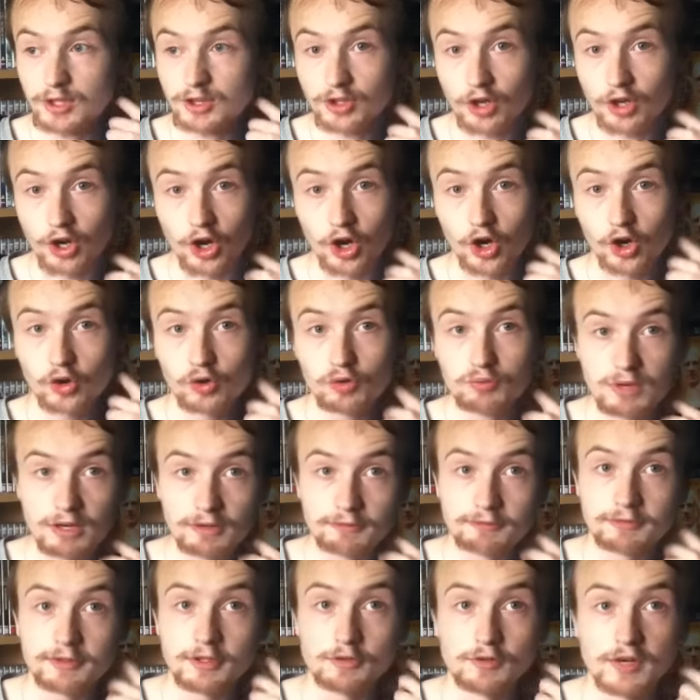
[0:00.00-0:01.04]
And what the whole
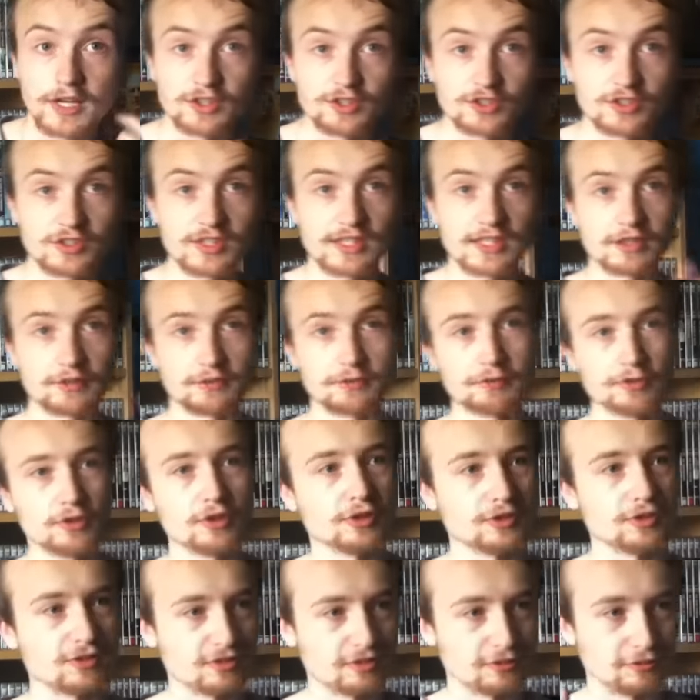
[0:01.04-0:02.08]
monthly range did, the
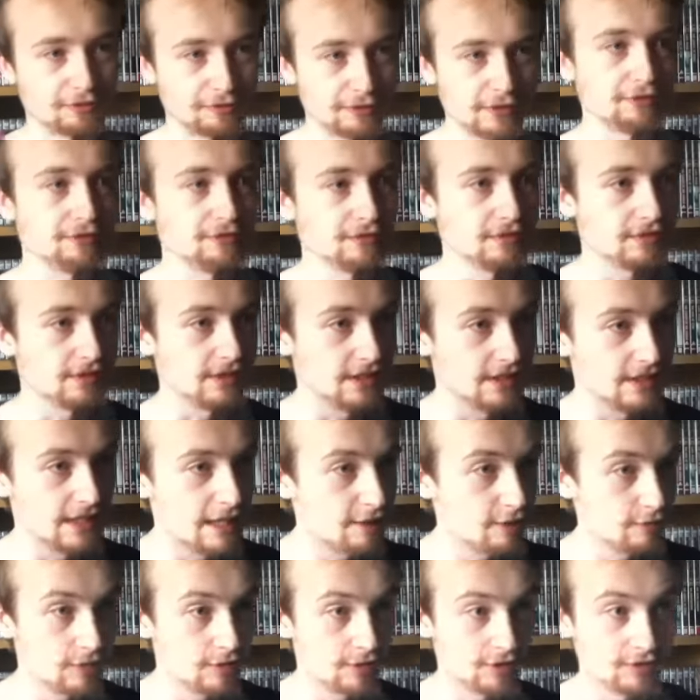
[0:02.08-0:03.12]
first 50,
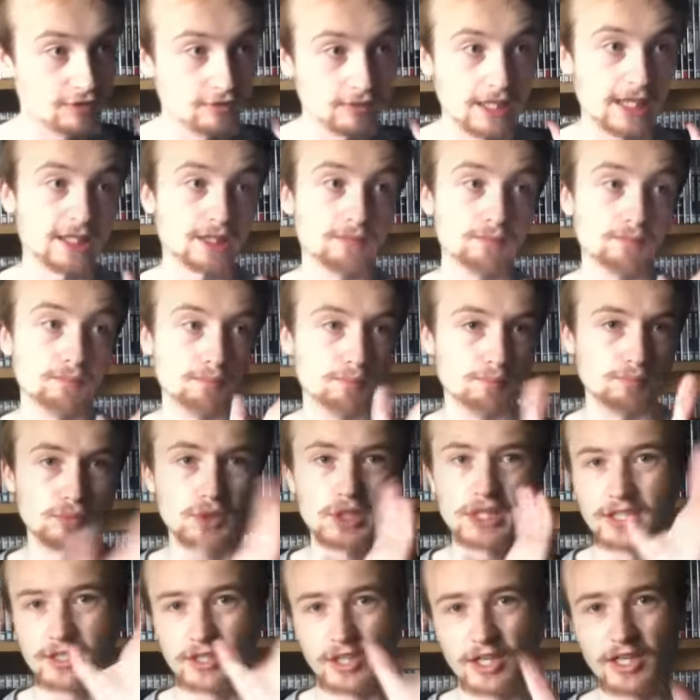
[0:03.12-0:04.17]
Gary Russell had a
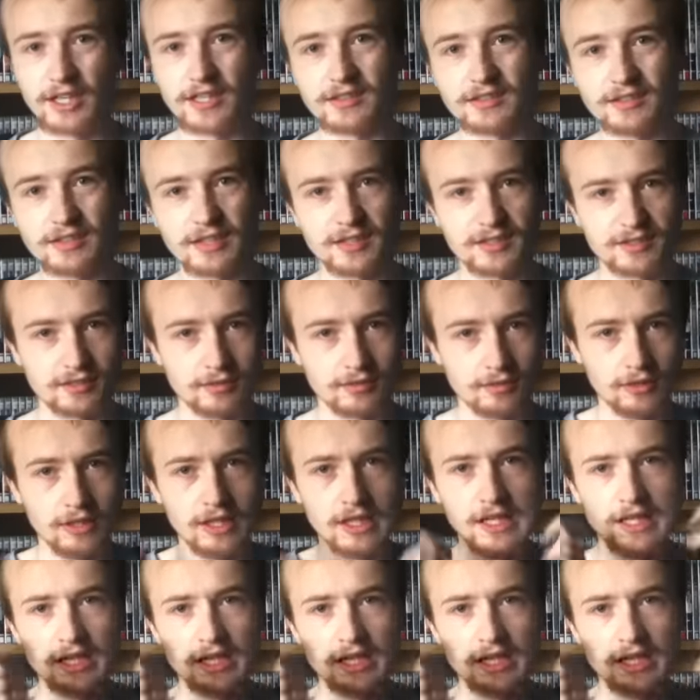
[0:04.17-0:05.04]
brilliant idea to